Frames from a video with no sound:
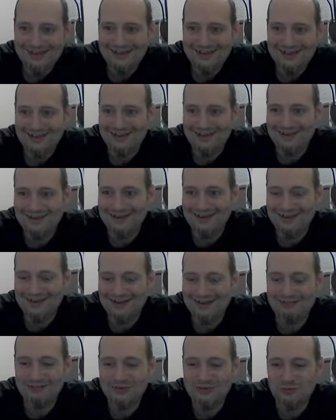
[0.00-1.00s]
don't know.
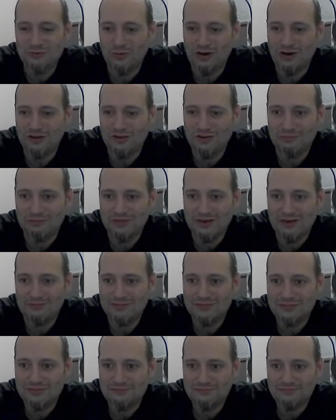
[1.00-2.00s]
I'm just weird sometimes.
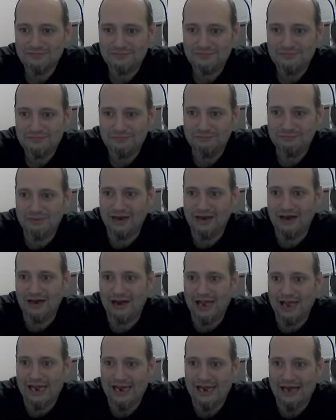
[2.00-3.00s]
But
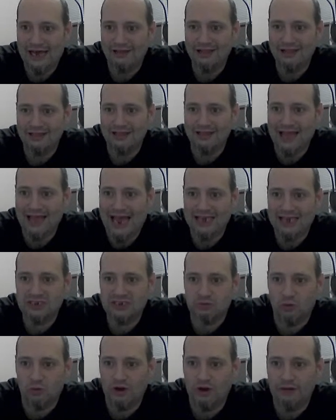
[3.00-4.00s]
okay, now the
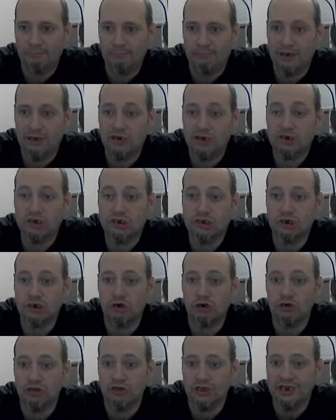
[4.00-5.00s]
last one, but
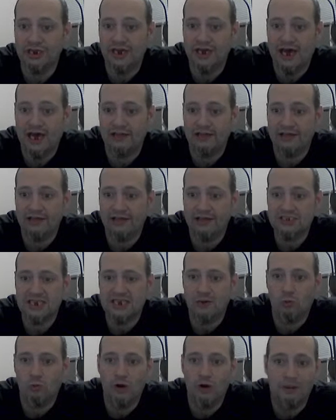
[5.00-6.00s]
certainly not least,
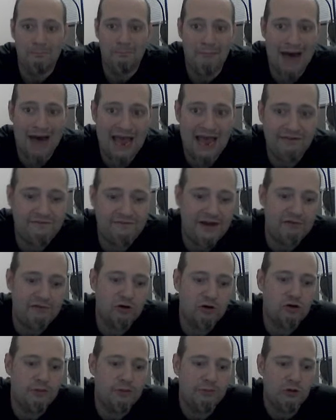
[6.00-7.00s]
and one of my
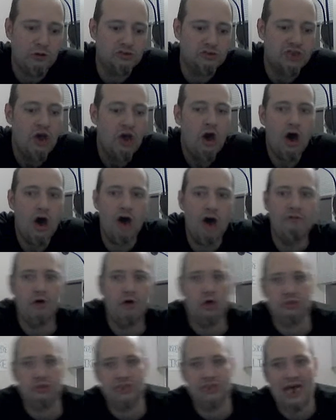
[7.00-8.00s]
favorite cryptos of
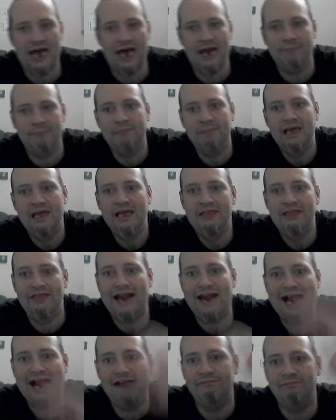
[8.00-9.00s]
all time that
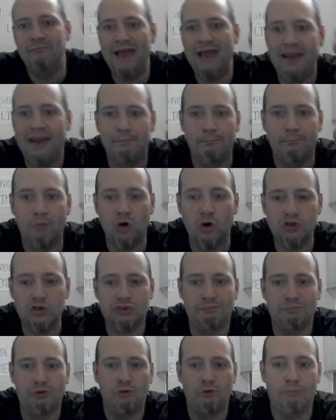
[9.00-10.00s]
I have made
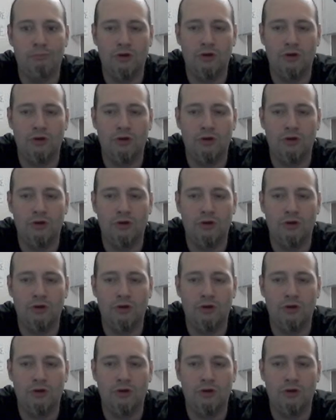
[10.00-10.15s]
multiple